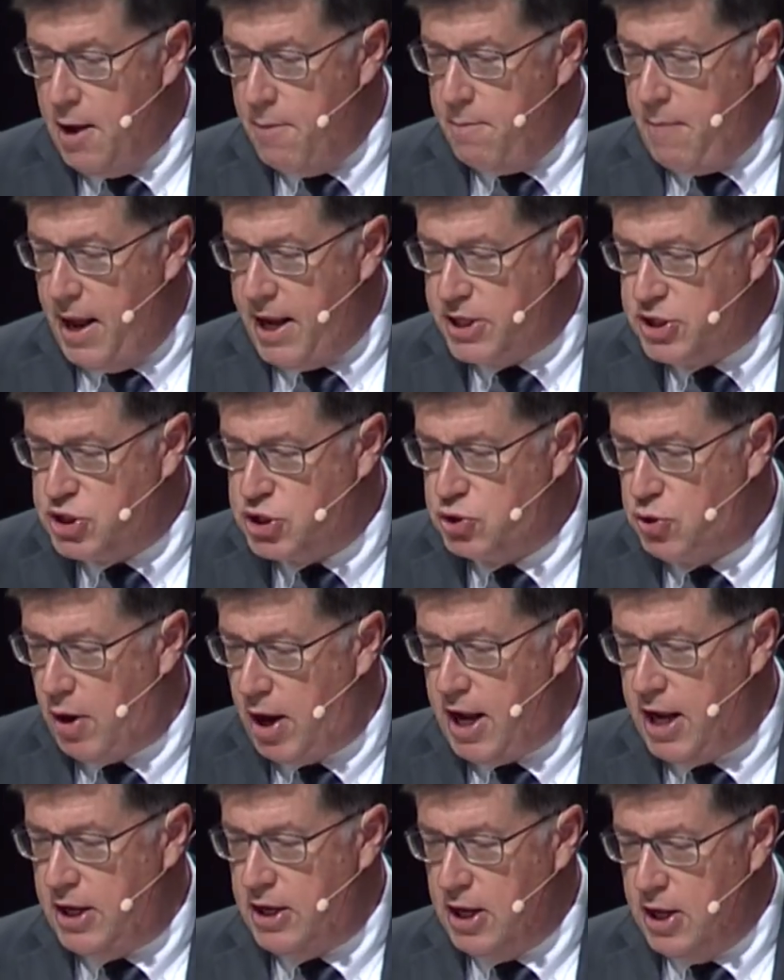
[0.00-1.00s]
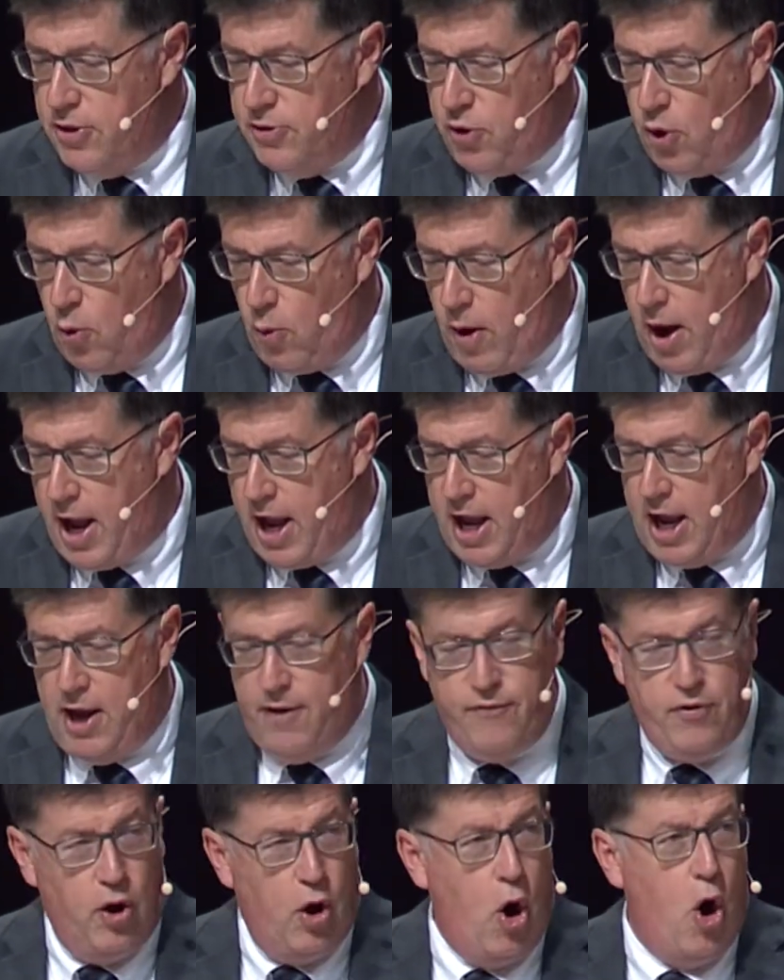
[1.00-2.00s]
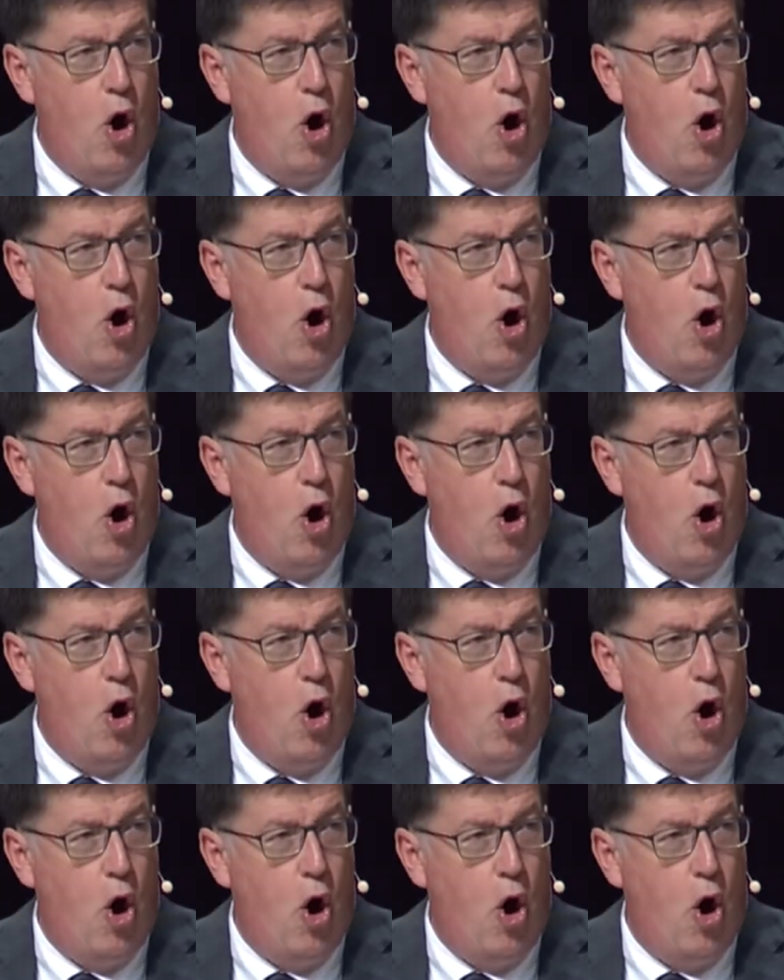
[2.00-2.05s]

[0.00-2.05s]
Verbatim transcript: make straight the way of the